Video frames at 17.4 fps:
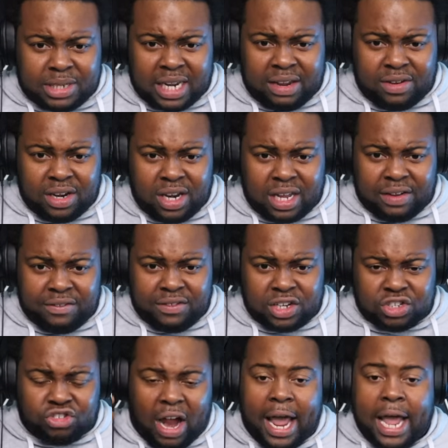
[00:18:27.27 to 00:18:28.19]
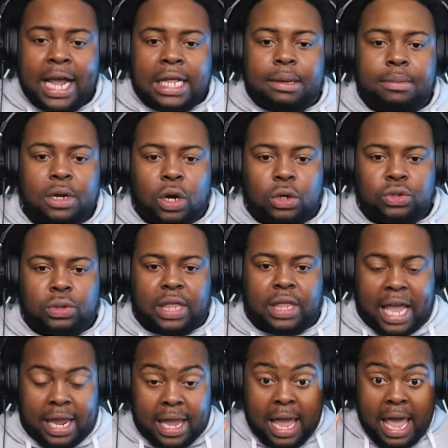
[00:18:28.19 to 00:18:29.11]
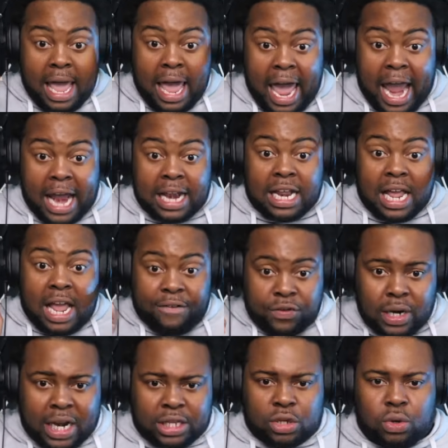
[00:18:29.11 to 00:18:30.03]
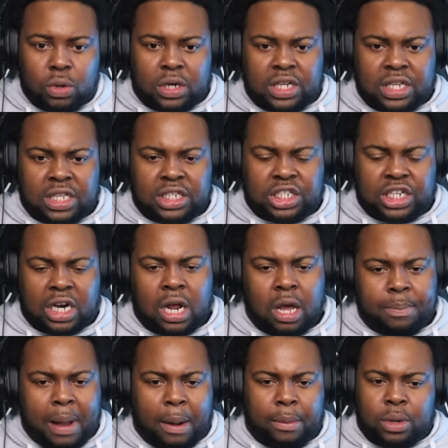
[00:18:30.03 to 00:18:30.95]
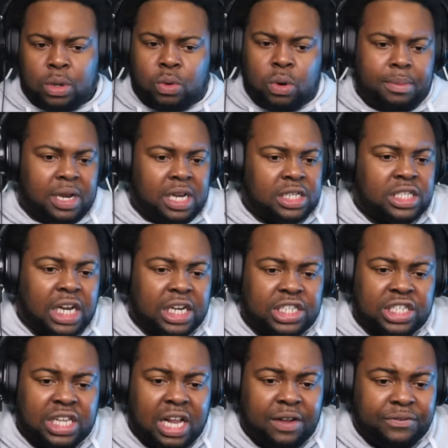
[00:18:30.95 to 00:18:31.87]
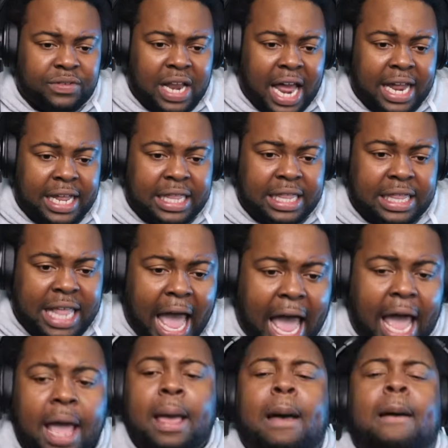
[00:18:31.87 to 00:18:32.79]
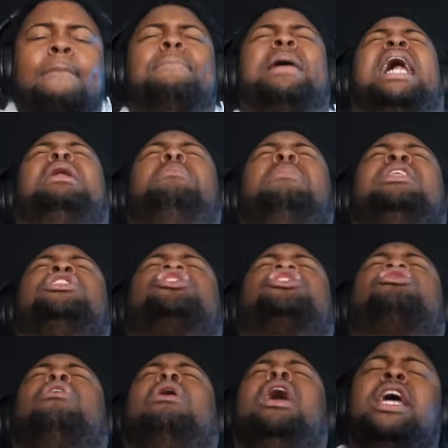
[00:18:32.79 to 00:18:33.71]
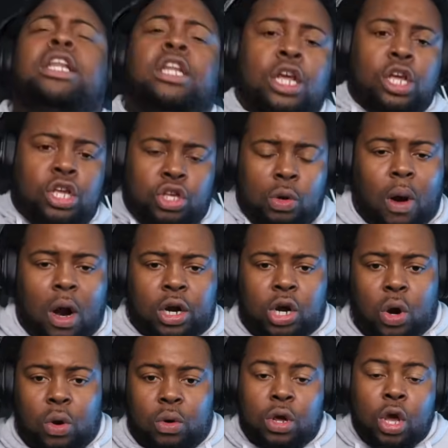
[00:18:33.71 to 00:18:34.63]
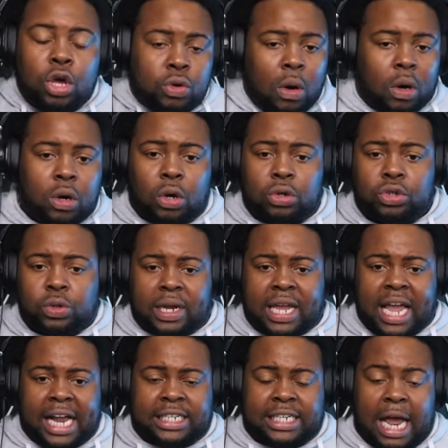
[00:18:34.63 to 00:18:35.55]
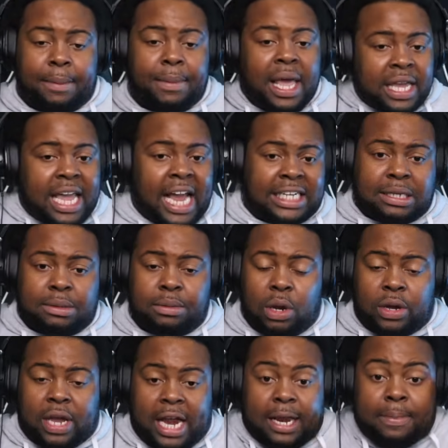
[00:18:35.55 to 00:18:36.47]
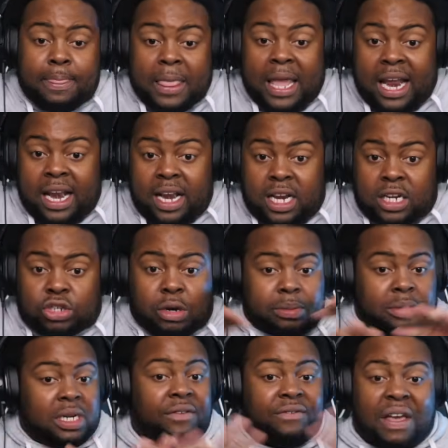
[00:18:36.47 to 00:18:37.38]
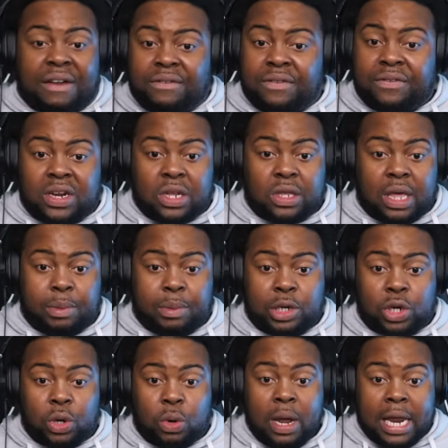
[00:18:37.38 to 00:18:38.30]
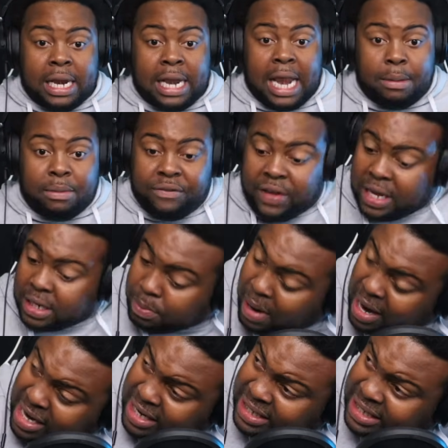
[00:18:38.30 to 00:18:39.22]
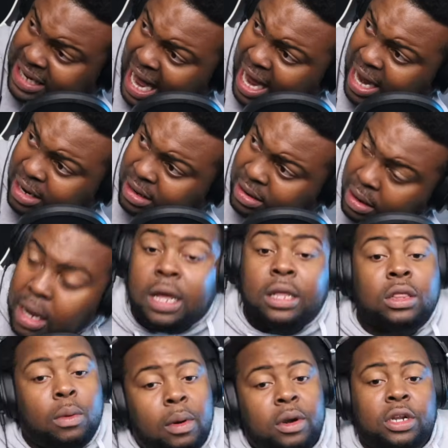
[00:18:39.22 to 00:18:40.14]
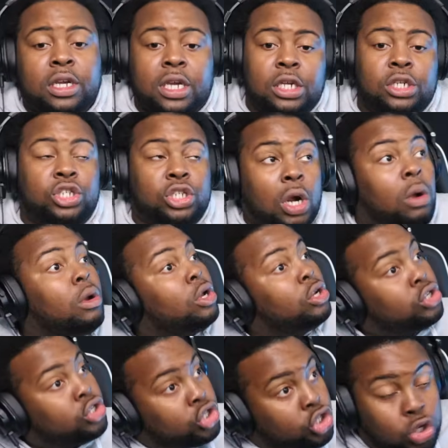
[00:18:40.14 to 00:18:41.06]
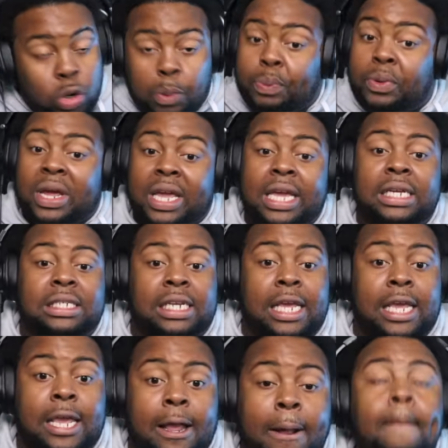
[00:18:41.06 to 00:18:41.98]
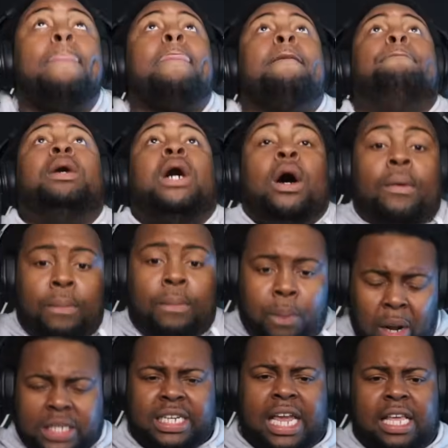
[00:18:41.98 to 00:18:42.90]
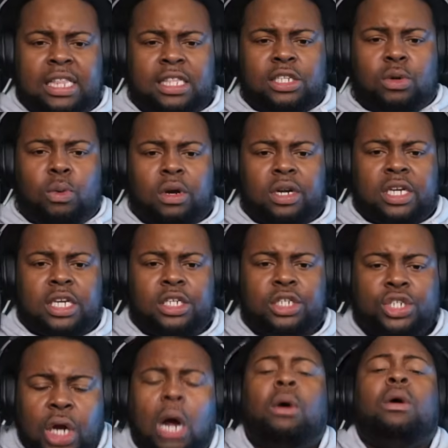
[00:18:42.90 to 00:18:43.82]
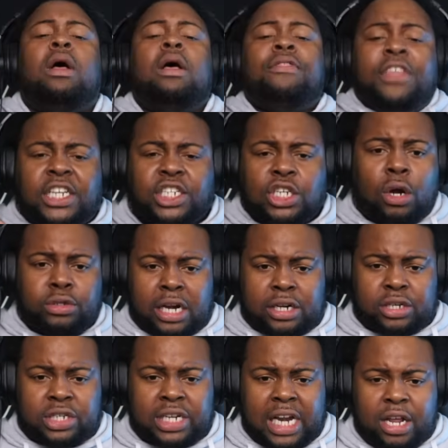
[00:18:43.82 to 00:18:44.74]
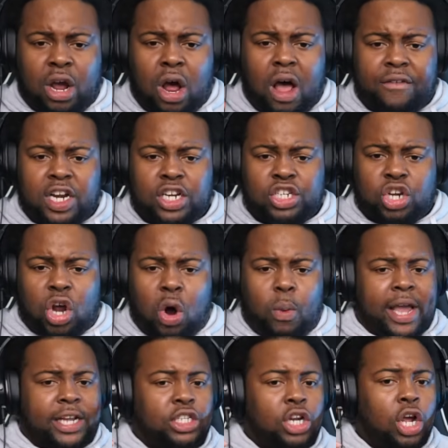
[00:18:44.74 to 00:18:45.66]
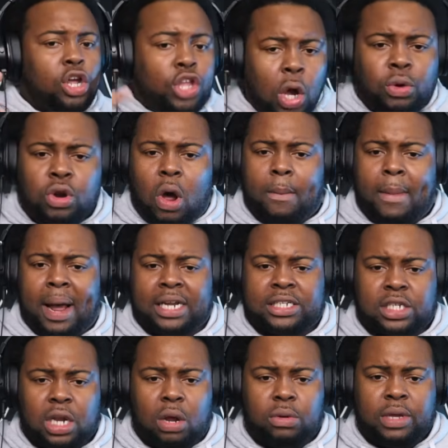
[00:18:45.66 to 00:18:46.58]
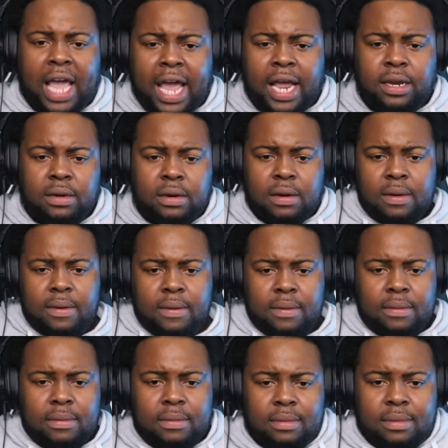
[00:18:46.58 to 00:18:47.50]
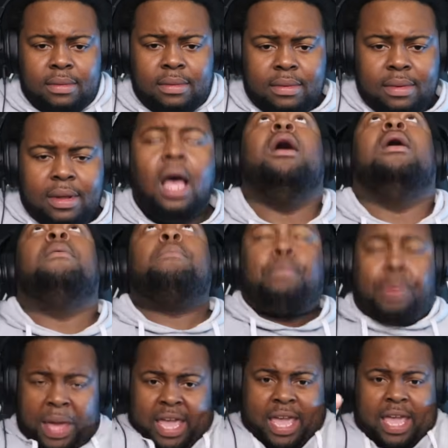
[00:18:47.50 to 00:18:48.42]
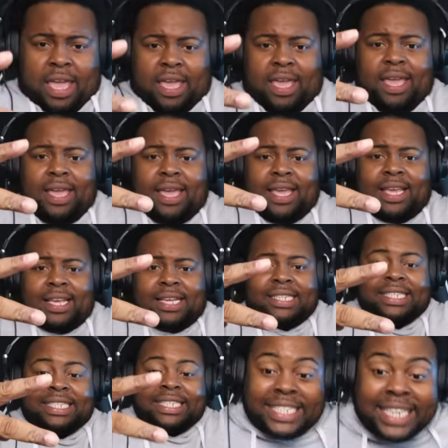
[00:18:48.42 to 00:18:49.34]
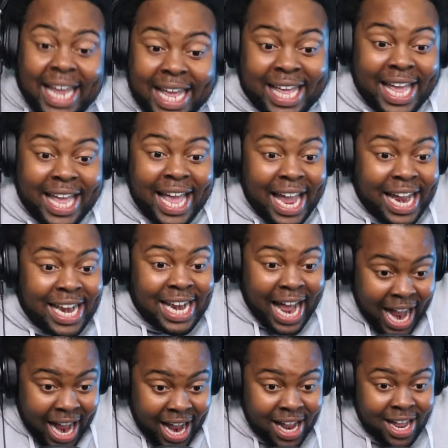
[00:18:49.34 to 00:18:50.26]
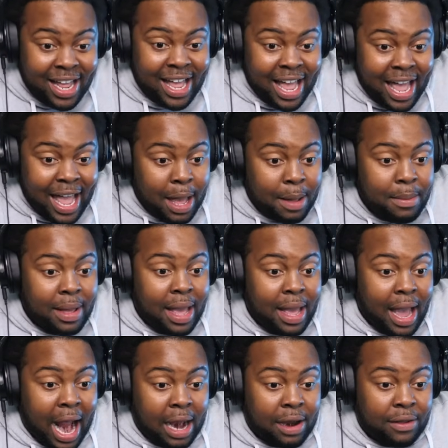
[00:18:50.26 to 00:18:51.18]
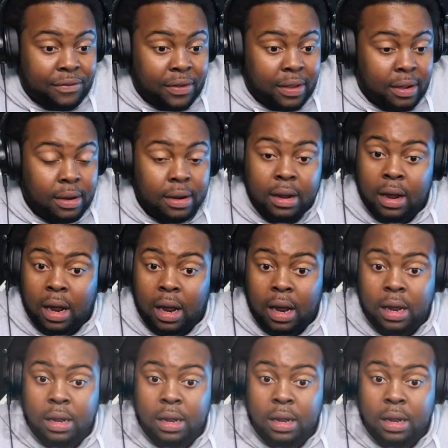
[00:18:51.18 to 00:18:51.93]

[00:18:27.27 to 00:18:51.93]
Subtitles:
Give it a look, give it a try. Let me know what you think. And if you'd like to donate to this channel, help out with equipment and such stuff like that, bottom of the screen, QR code. QR code to a Cash App. Cash App located in the description of every video that we do. Name of it is Money Sign, The Wunderkind Show. Super easy. But once again, it's The Wunderkind Show. This is your host, Dr. Signing off. And as always, you know my slogan. Please. And I am out of here. Huh?